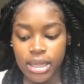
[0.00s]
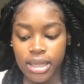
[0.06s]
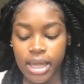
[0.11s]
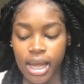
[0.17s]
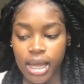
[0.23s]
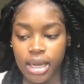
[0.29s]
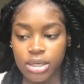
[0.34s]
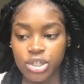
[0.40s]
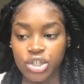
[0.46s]

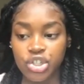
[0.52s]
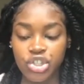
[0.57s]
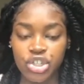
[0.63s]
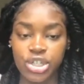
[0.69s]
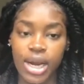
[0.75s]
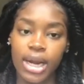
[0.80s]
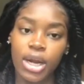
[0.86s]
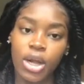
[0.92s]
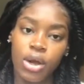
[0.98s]
that just
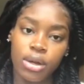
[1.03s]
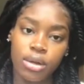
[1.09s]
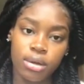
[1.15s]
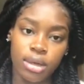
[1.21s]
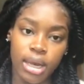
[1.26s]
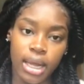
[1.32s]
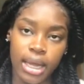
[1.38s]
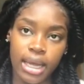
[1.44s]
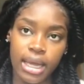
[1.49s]
shining on the
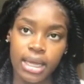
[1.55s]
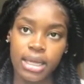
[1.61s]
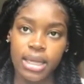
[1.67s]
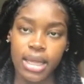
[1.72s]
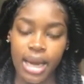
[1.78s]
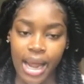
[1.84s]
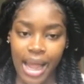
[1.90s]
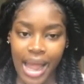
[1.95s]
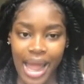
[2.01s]
light
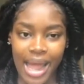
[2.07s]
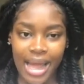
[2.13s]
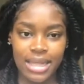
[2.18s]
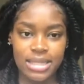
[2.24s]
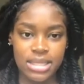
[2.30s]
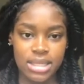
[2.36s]
that I had